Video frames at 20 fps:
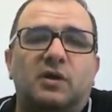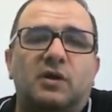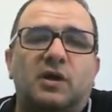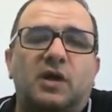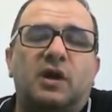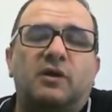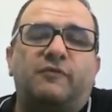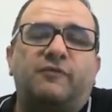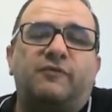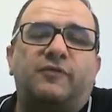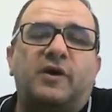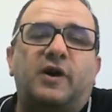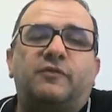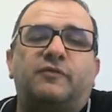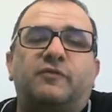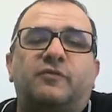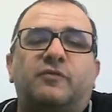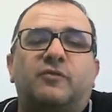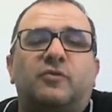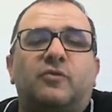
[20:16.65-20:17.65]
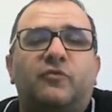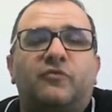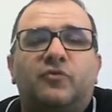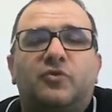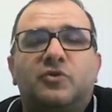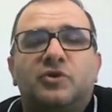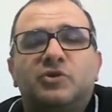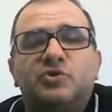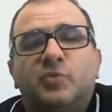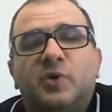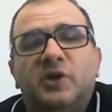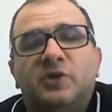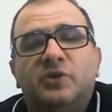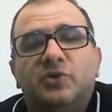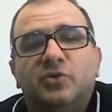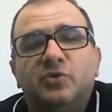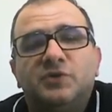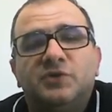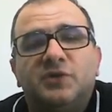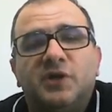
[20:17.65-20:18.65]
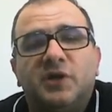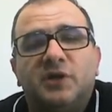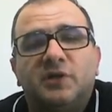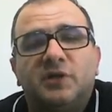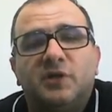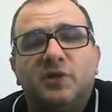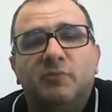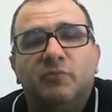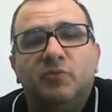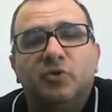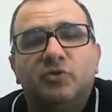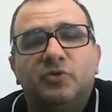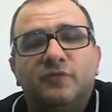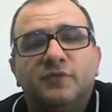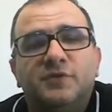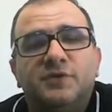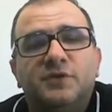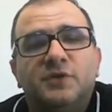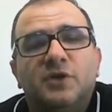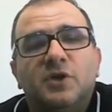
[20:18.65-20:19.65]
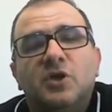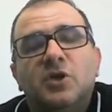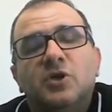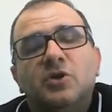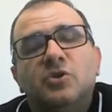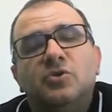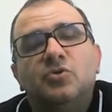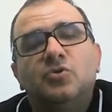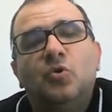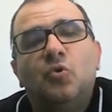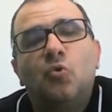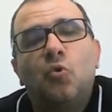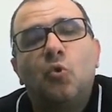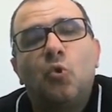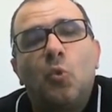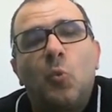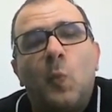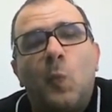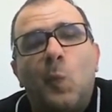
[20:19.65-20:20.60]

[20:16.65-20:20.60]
f5, of course, white used tactical motives to,